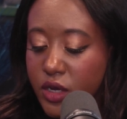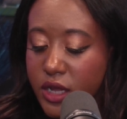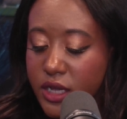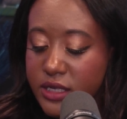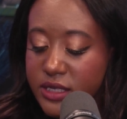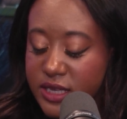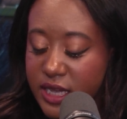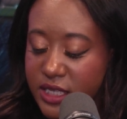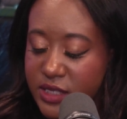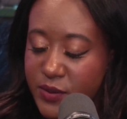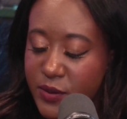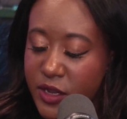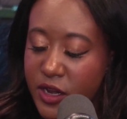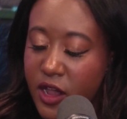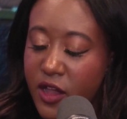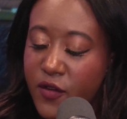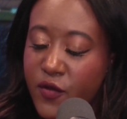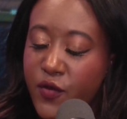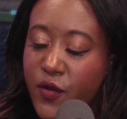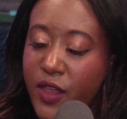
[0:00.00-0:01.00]
assessment
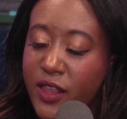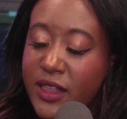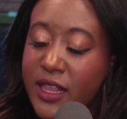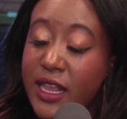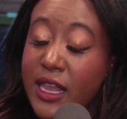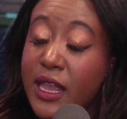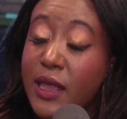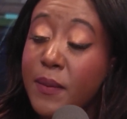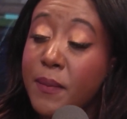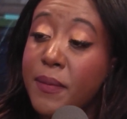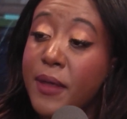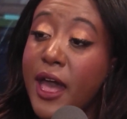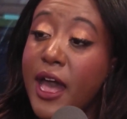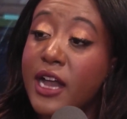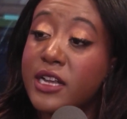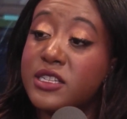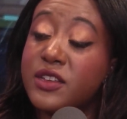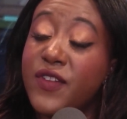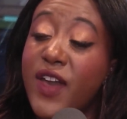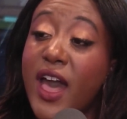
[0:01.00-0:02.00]
of, like, the
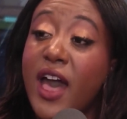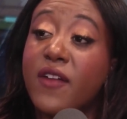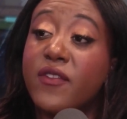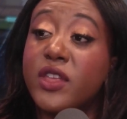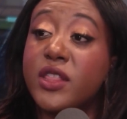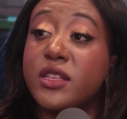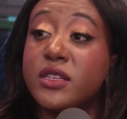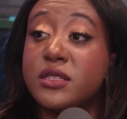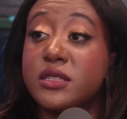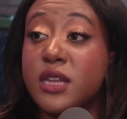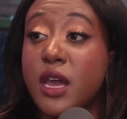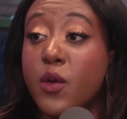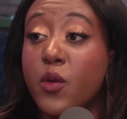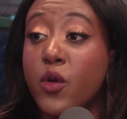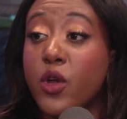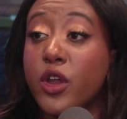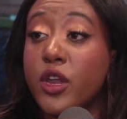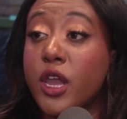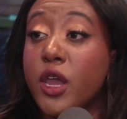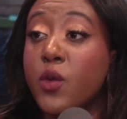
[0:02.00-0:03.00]
impact of having this
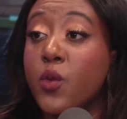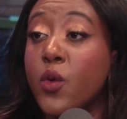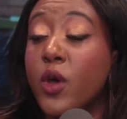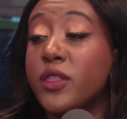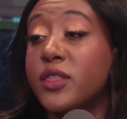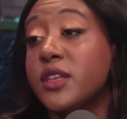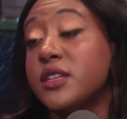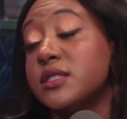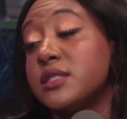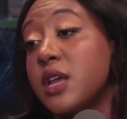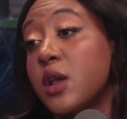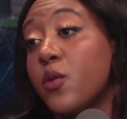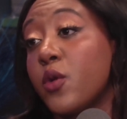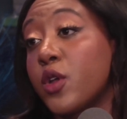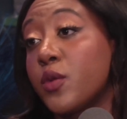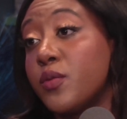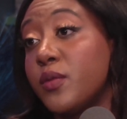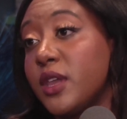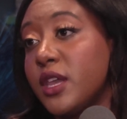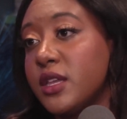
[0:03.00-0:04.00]
network and what this
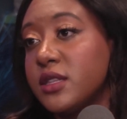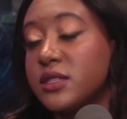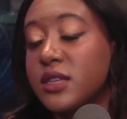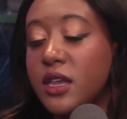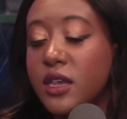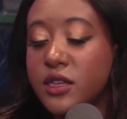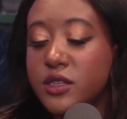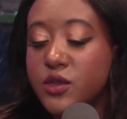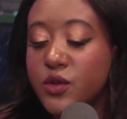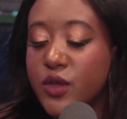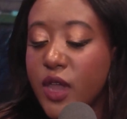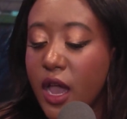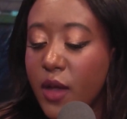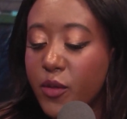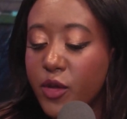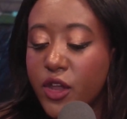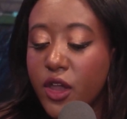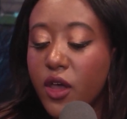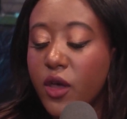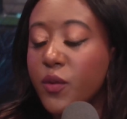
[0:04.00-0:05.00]
network means. So
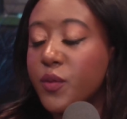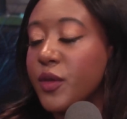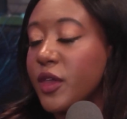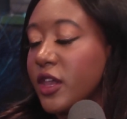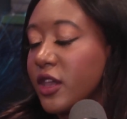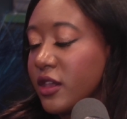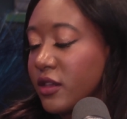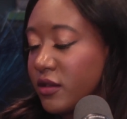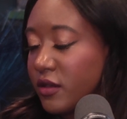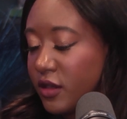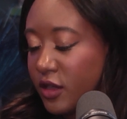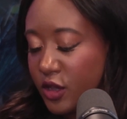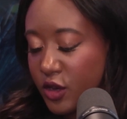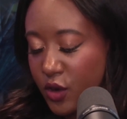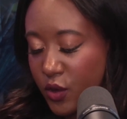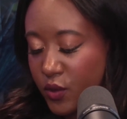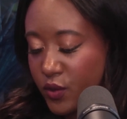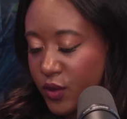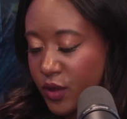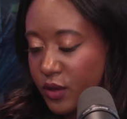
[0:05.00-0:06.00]
Gabrielle being, you
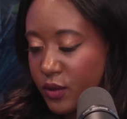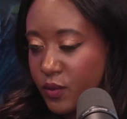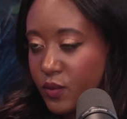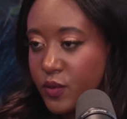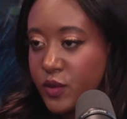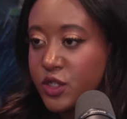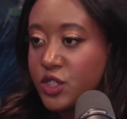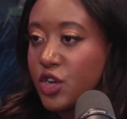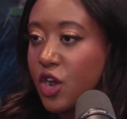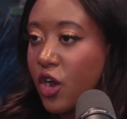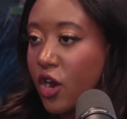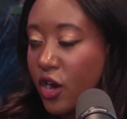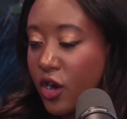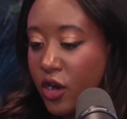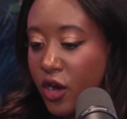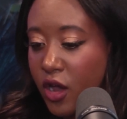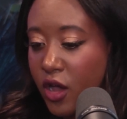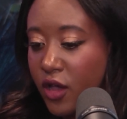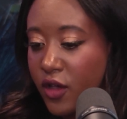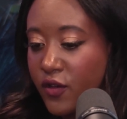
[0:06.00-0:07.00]
know, the
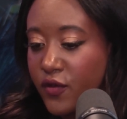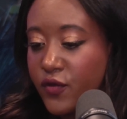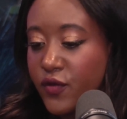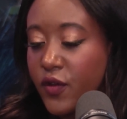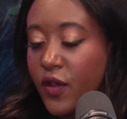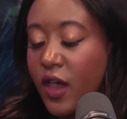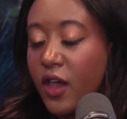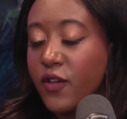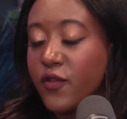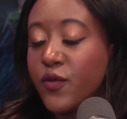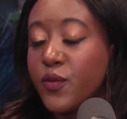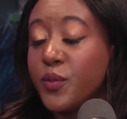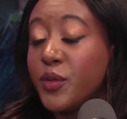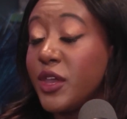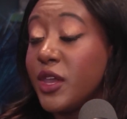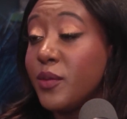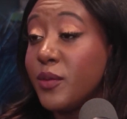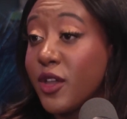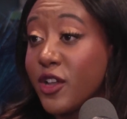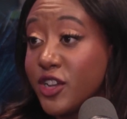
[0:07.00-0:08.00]
star of
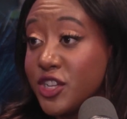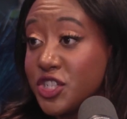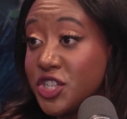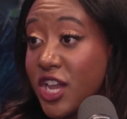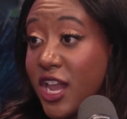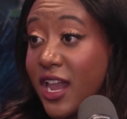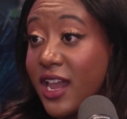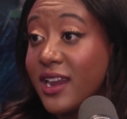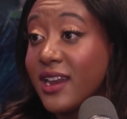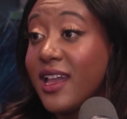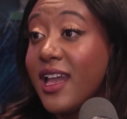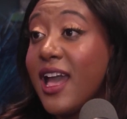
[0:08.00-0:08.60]
Being Mary Jane,